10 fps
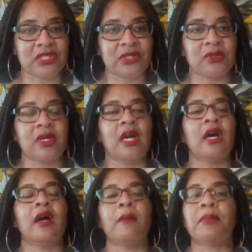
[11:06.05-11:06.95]
but
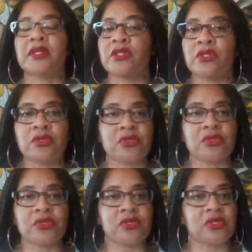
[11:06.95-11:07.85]
YouTube,
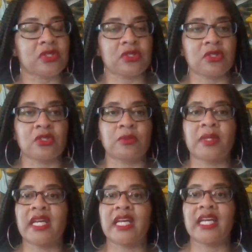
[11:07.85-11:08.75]

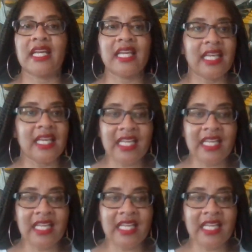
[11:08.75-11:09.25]
anybody can see me.